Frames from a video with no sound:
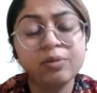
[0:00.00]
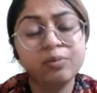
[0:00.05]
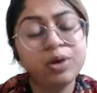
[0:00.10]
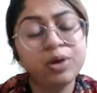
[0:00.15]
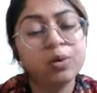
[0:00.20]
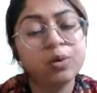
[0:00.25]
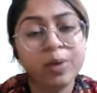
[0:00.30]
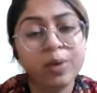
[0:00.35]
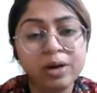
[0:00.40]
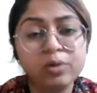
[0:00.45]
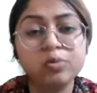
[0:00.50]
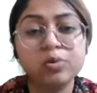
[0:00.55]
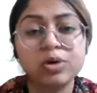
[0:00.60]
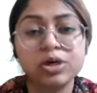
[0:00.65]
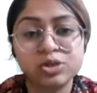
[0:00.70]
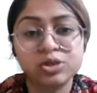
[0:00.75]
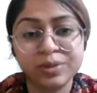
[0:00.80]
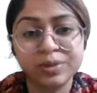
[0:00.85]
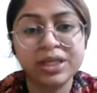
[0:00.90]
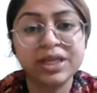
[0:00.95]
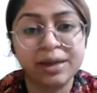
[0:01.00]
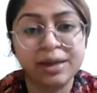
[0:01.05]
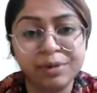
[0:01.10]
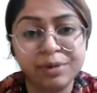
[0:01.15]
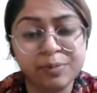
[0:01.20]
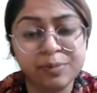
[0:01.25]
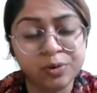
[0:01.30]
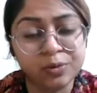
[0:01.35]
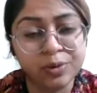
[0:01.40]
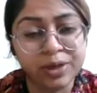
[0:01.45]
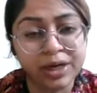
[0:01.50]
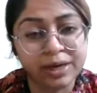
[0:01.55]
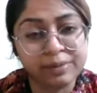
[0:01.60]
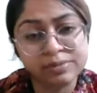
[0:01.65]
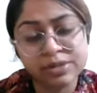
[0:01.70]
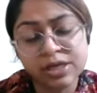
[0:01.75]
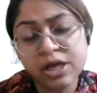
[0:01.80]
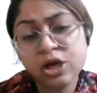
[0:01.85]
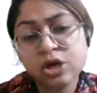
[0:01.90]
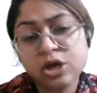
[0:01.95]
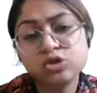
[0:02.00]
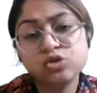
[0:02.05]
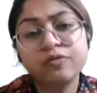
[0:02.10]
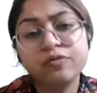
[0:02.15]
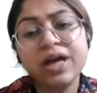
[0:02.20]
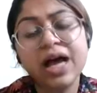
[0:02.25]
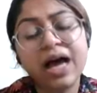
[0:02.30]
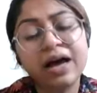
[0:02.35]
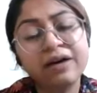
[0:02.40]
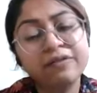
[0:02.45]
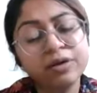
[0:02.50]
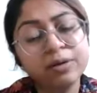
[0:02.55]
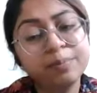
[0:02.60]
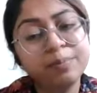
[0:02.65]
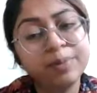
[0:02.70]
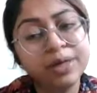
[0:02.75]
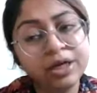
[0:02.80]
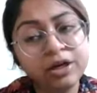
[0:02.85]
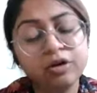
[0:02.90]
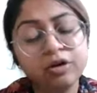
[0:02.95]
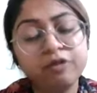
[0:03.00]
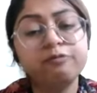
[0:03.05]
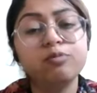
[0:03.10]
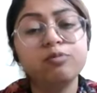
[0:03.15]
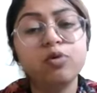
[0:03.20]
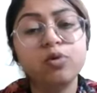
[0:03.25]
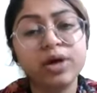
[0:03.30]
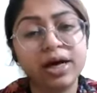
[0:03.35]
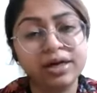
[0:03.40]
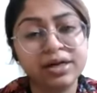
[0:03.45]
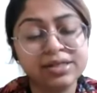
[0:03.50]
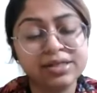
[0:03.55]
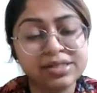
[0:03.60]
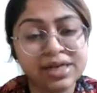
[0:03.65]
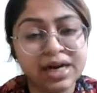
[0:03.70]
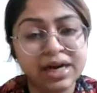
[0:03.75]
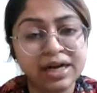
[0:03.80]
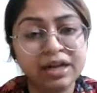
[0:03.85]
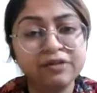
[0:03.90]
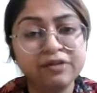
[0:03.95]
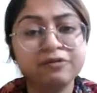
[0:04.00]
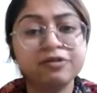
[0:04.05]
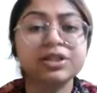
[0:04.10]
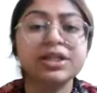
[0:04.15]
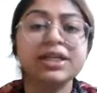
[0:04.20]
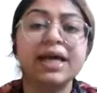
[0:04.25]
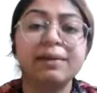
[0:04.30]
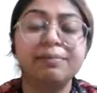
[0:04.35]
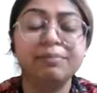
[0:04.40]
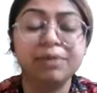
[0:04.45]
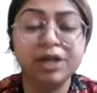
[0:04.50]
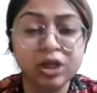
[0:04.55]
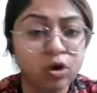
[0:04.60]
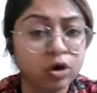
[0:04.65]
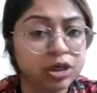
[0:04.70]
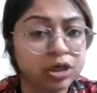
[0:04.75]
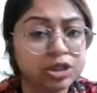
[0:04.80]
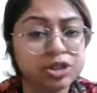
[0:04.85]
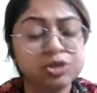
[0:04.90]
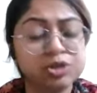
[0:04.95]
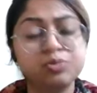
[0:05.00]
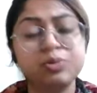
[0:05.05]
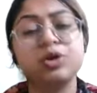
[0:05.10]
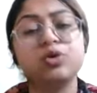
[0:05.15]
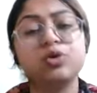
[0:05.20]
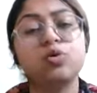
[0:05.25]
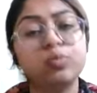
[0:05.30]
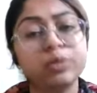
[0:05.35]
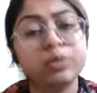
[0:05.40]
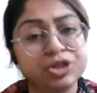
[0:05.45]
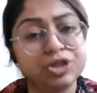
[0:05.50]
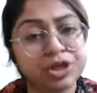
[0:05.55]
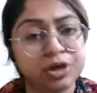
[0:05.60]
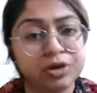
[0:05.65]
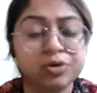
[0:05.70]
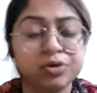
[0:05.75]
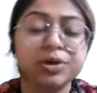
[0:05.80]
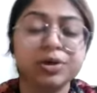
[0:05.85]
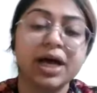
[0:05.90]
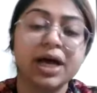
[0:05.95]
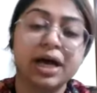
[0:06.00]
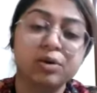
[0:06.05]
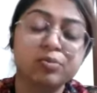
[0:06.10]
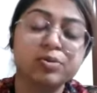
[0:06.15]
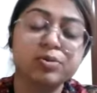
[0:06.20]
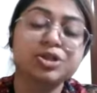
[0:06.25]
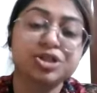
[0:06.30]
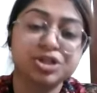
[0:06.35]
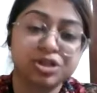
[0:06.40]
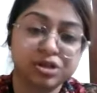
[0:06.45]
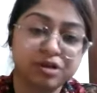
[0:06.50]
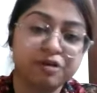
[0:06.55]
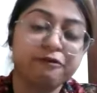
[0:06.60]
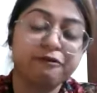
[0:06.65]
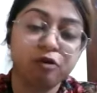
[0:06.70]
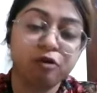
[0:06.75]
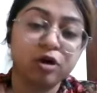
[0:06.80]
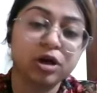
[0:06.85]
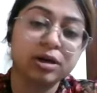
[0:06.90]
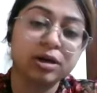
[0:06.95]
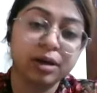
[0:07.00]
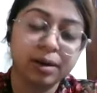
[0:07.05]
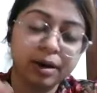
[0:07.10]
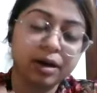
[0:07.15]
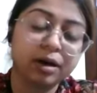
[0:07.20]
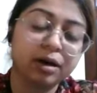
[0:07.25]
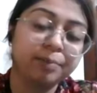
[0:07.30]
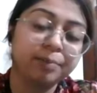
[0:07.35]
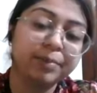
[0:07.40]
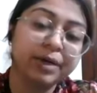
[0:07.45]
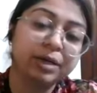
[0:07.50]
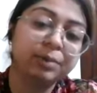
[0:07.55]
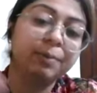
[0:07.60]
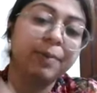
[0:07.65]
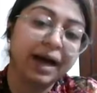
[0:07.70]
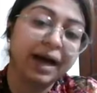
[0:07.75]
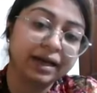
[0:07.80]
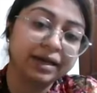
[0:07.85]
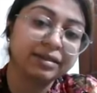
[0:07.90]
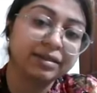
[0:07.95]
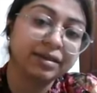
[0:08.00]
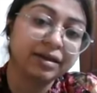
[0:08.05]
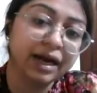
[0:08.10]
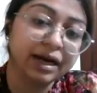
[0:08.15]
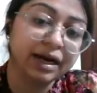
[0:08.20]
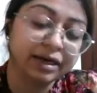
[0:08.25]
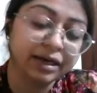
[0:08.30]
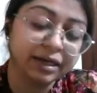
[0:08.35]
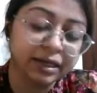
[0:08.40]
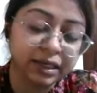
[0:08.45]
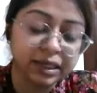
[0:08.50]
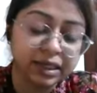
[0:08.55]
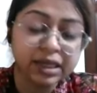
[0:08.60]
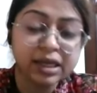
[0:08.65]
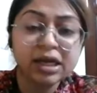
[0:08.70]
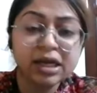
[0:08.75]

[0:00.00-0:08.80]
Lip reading: We are well versed with the MD program. So we have a bit of more understanding for the MD colleges. We know which are good and which fall a bit back in the category.